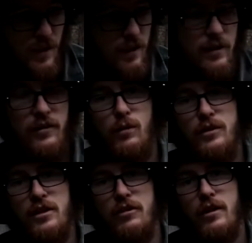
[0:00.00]
yeah, there's one
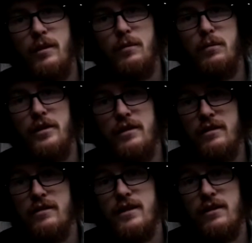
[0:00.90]
you can grab and put into
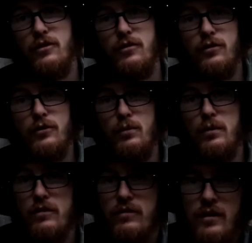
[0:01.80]
your salads for a little
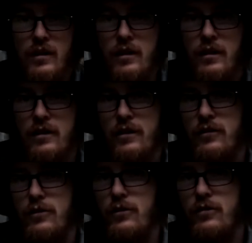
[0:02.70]
bit of
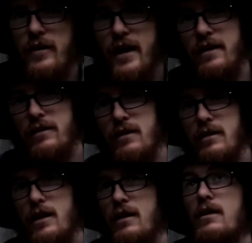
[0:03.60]
sort of added
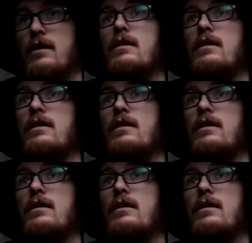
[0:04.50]
colour.